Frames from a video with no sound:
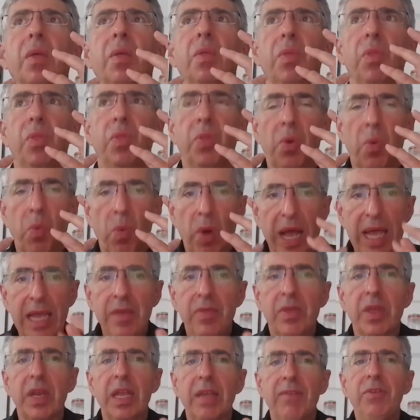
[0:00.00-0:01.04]
the way
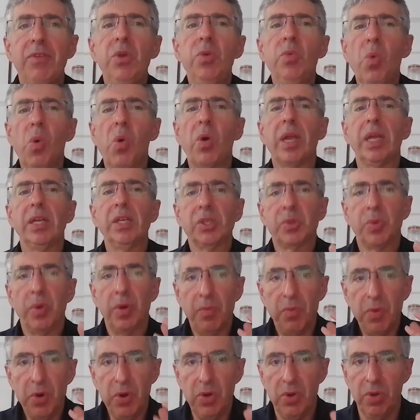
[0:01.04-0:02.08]
that if you walk into a
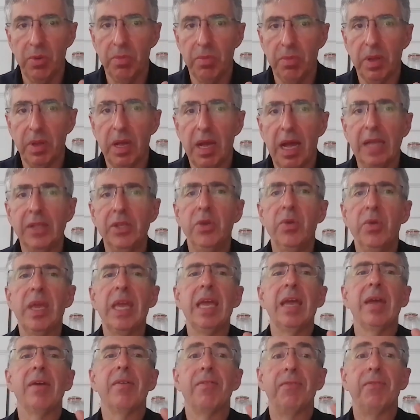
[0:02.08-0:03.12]
room and you
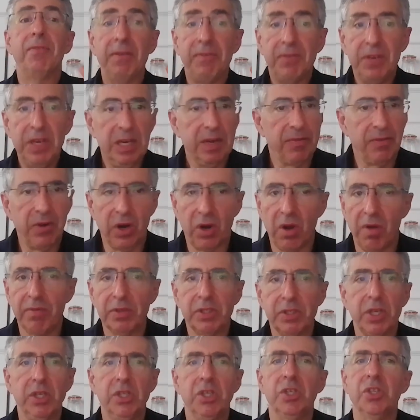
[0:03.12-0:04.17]
hear 50 different
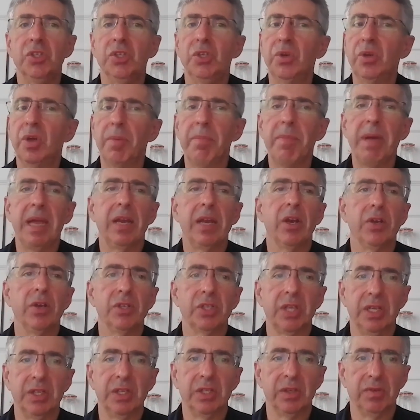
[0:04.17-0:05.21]
conversations, you can make no
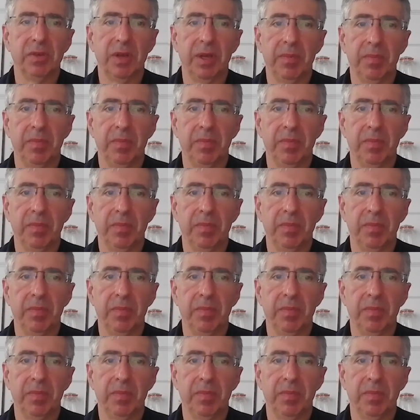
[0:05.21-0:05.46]
sense of it.